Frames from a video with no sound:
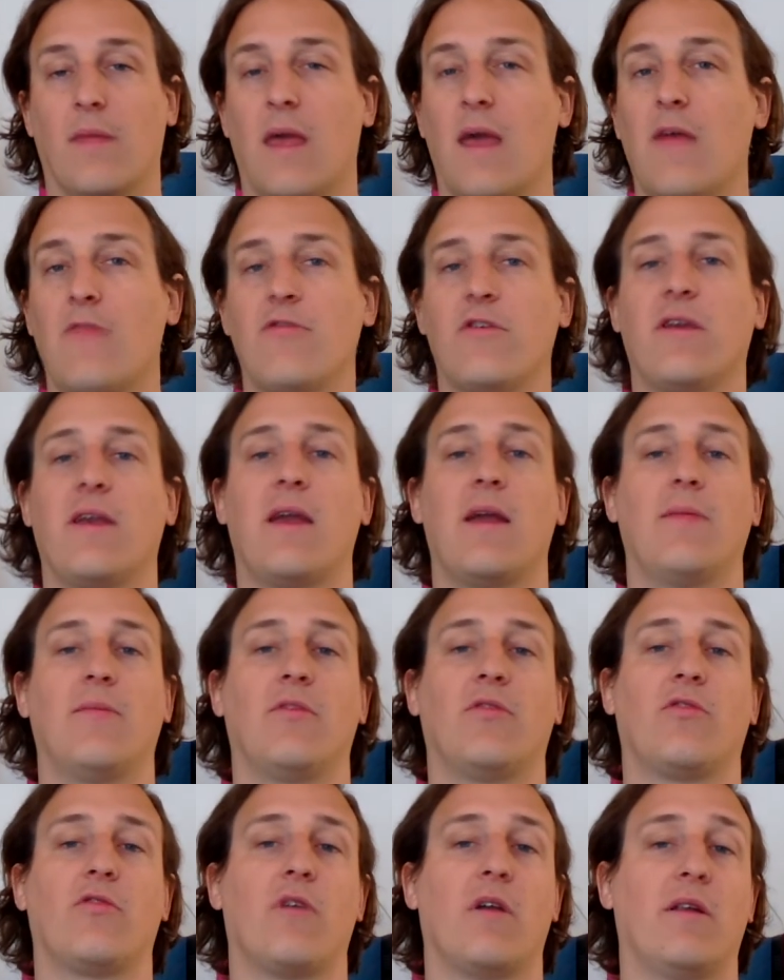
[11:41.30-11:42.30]
Every game
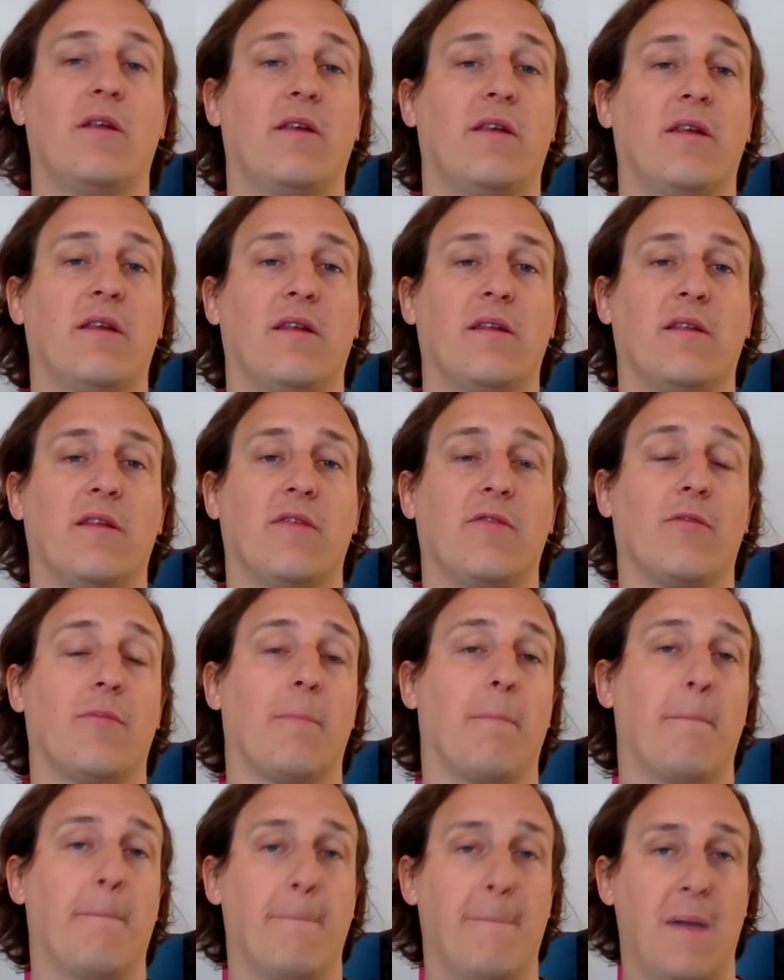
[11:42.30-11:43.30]
is created in a
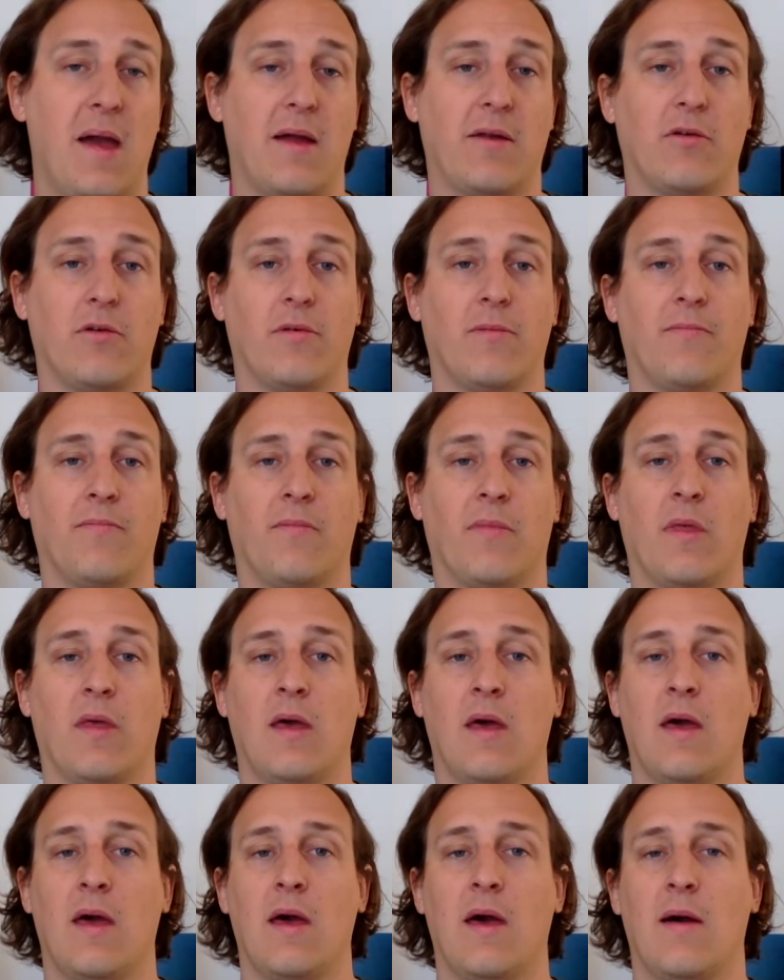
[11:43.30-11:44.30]
different manner.
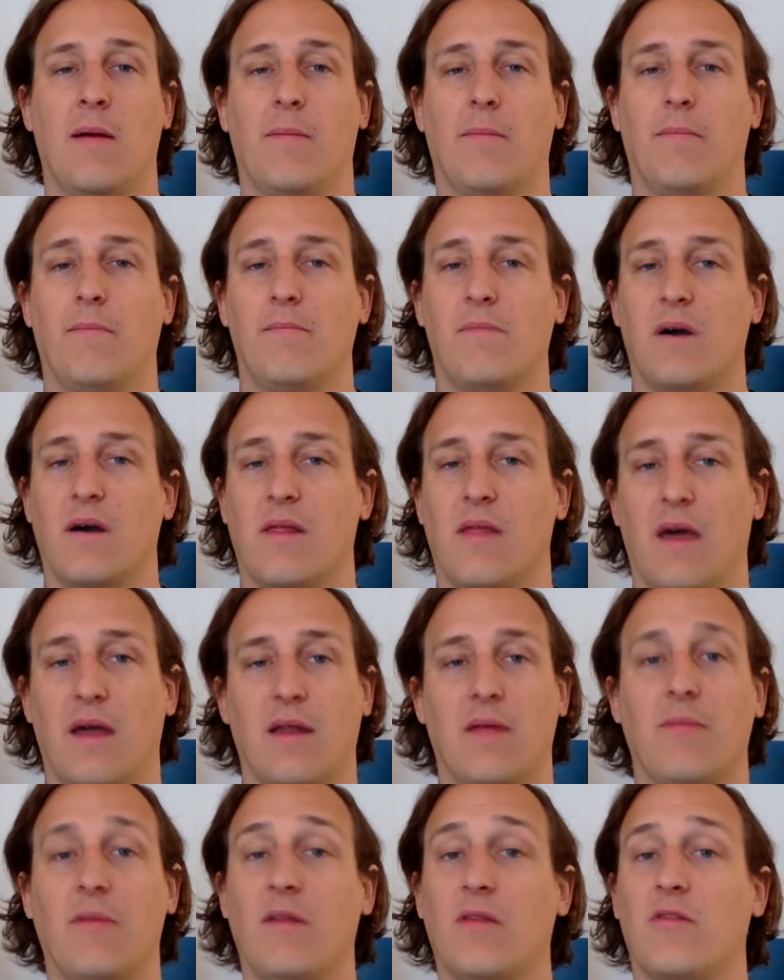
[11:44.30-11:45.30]
By that
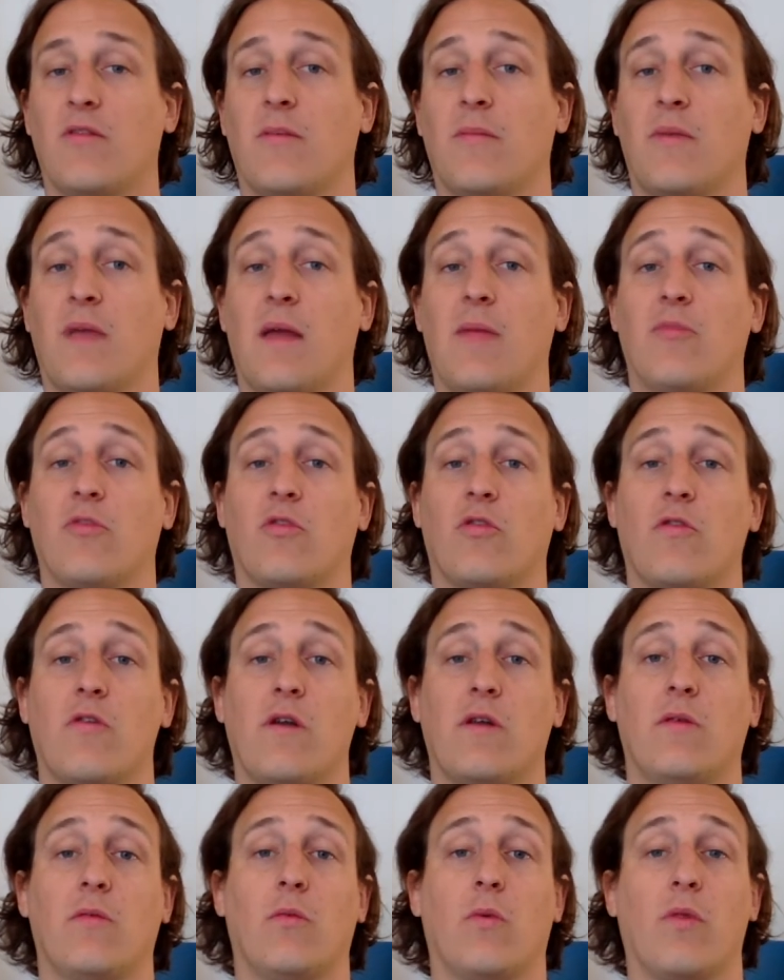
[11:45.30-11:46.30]
I mean some games are
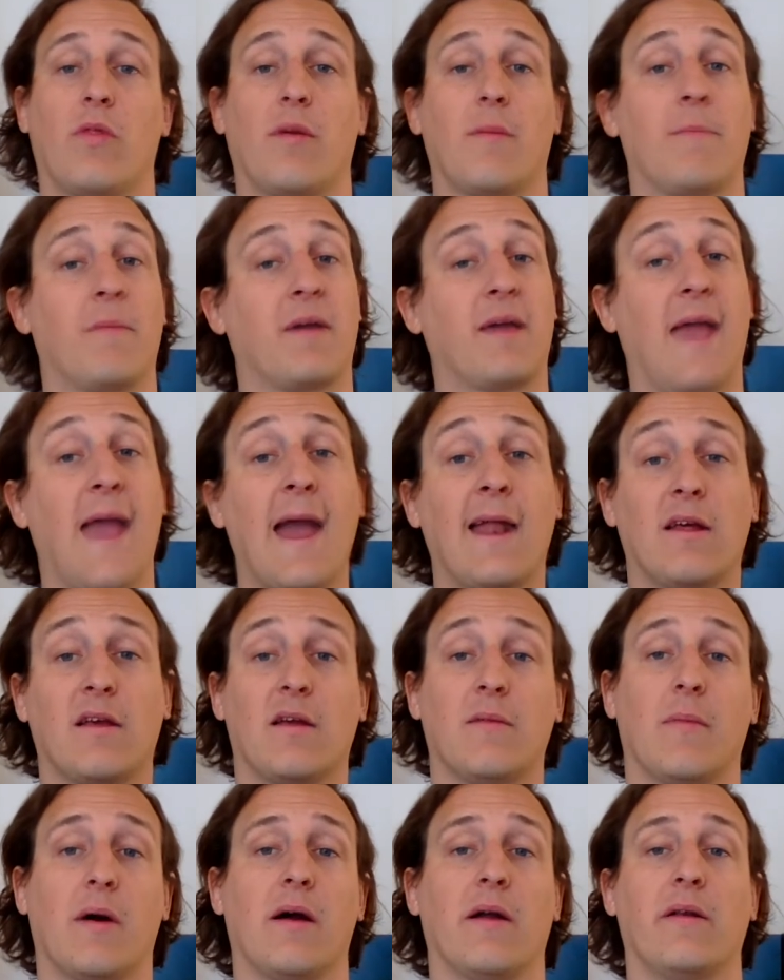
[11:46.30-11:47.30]
created with a
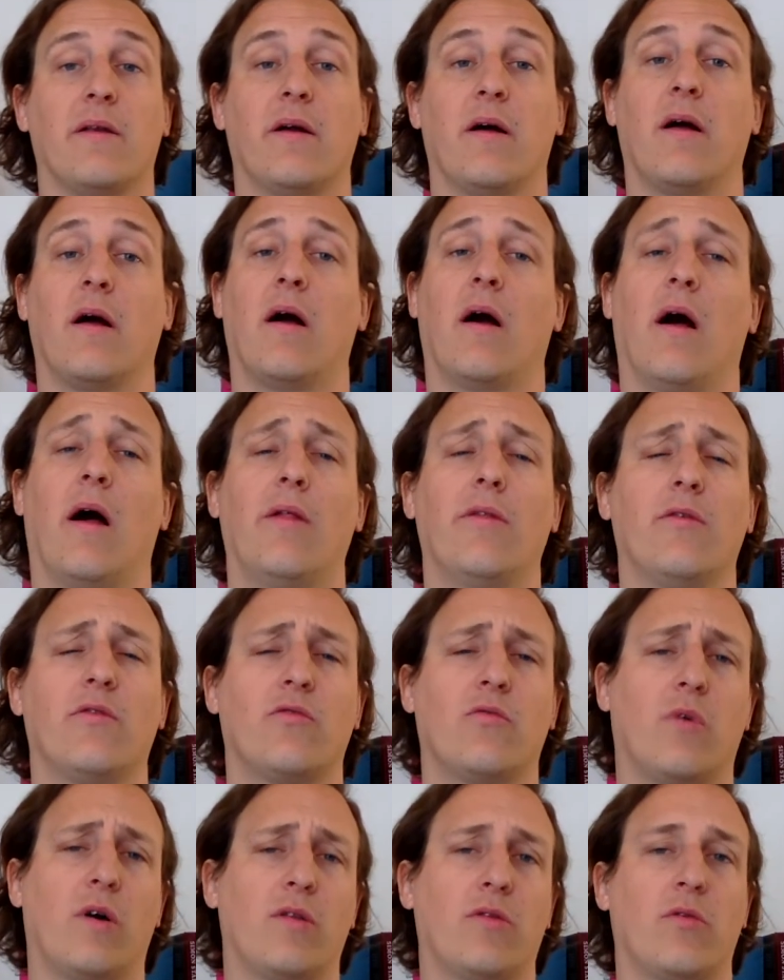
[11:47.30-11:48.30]
mechanic in mind,
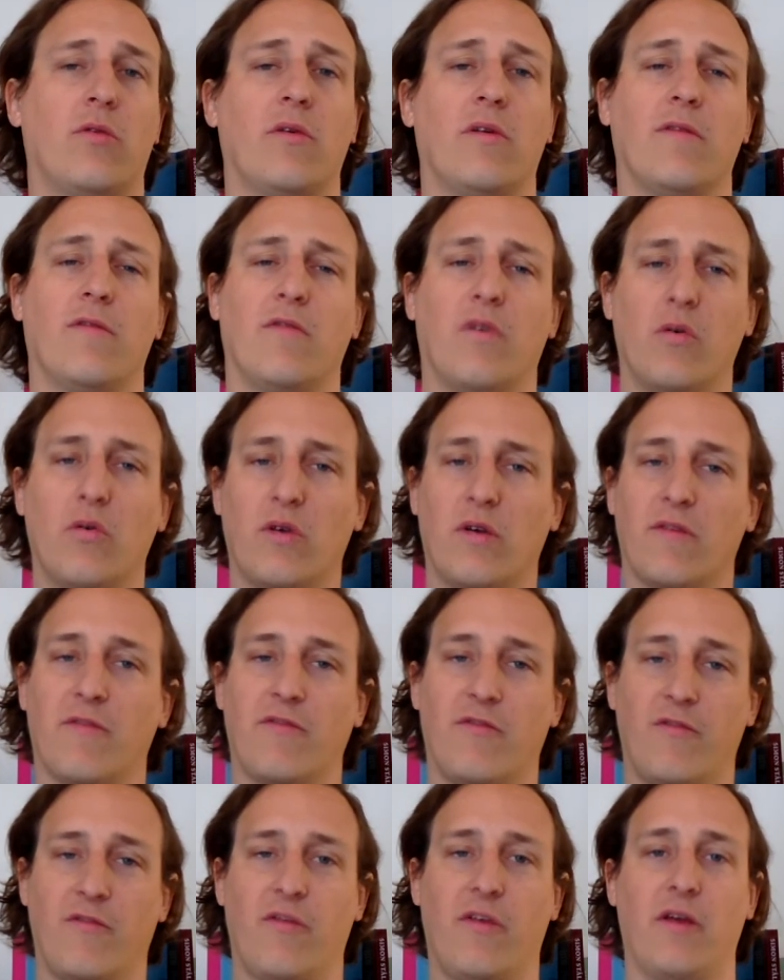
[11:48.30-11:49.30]
others want to evoke a
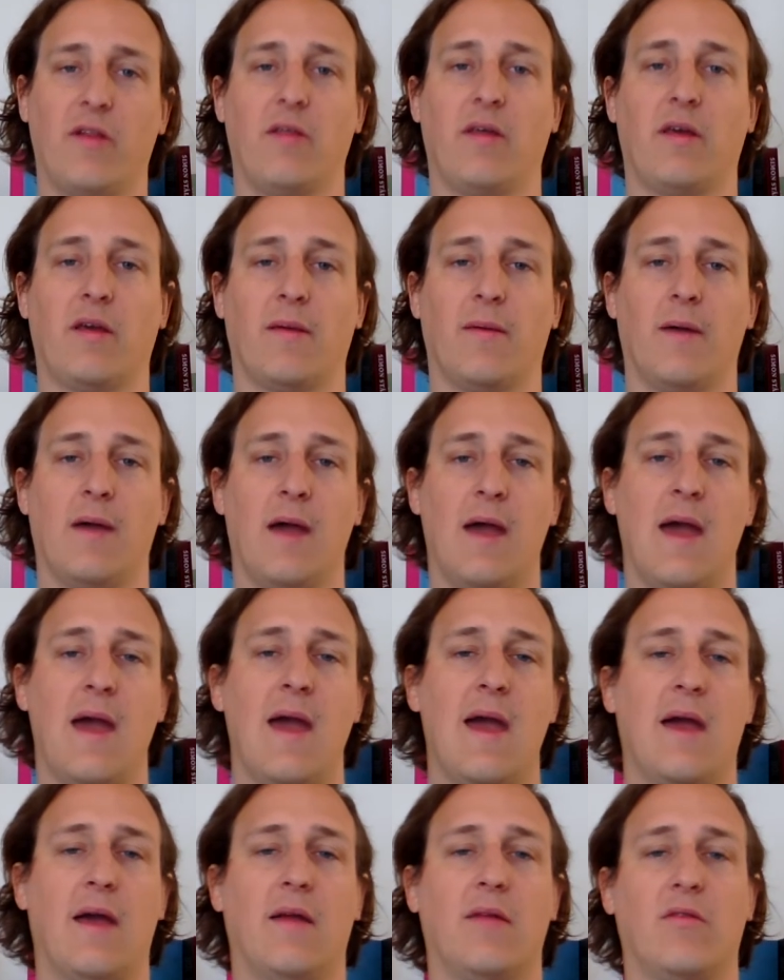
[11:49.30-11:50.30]
feeling,
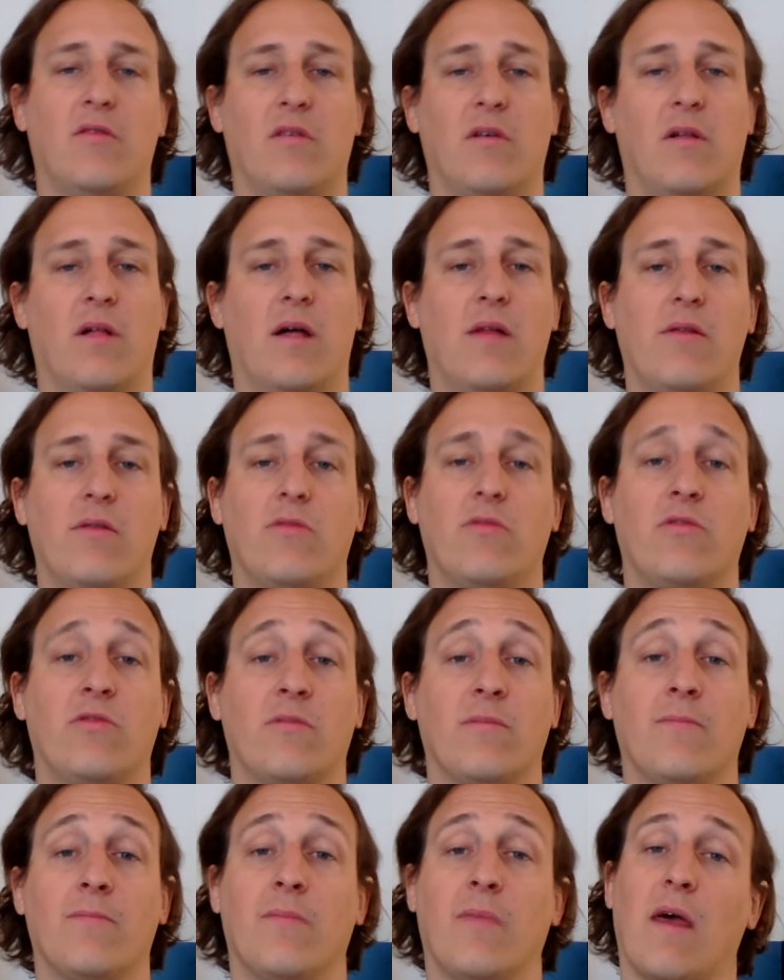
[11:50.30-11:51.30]
and still
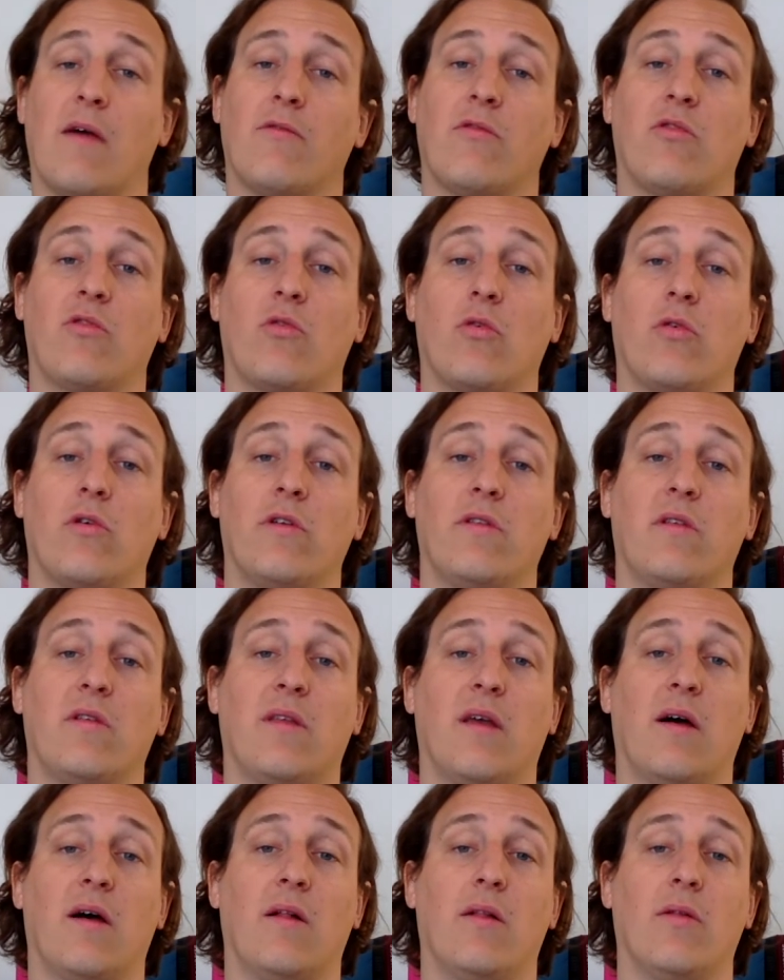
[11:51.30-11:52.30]
others have story to
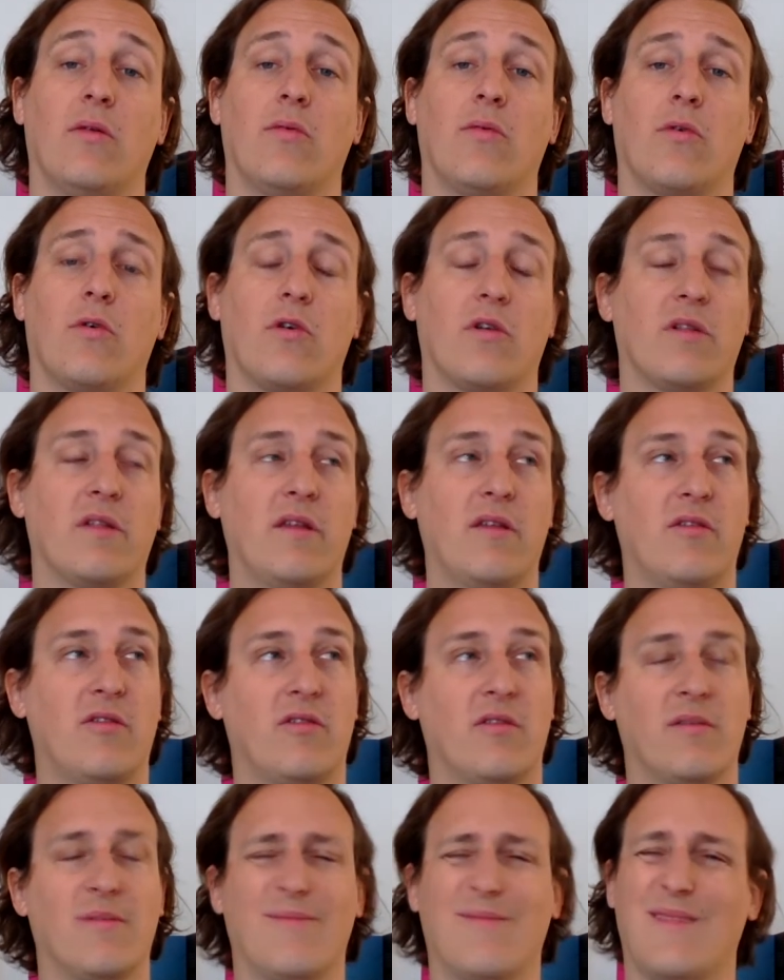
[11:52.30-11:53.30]
tell, or at
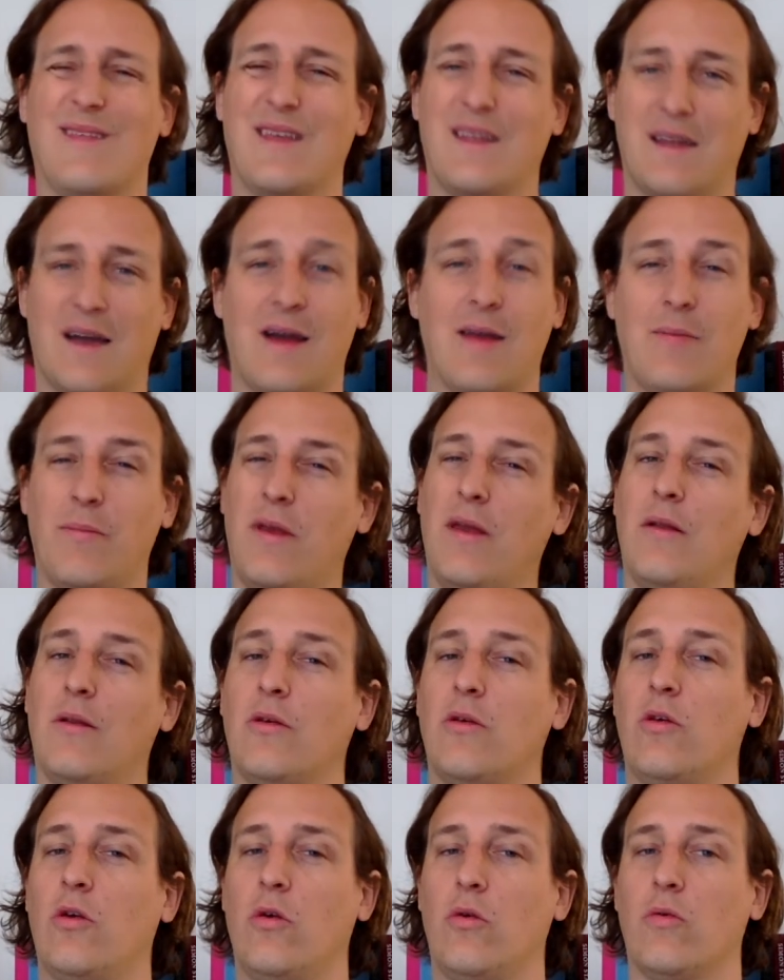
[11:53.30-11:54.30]
least an IP to
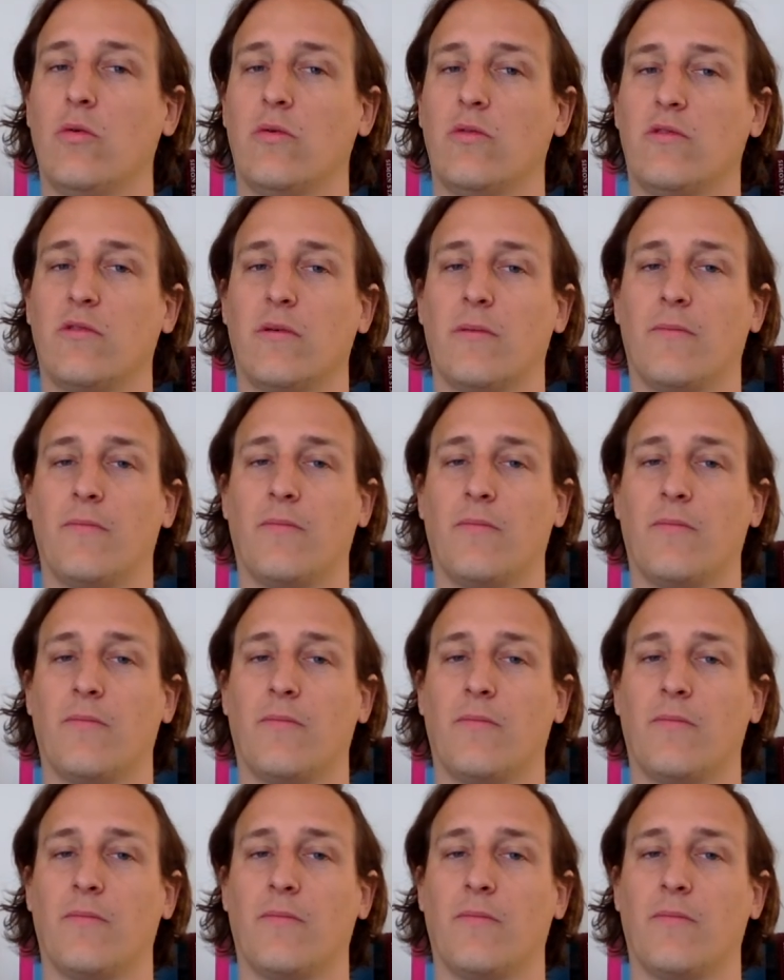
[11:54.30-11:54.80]
use.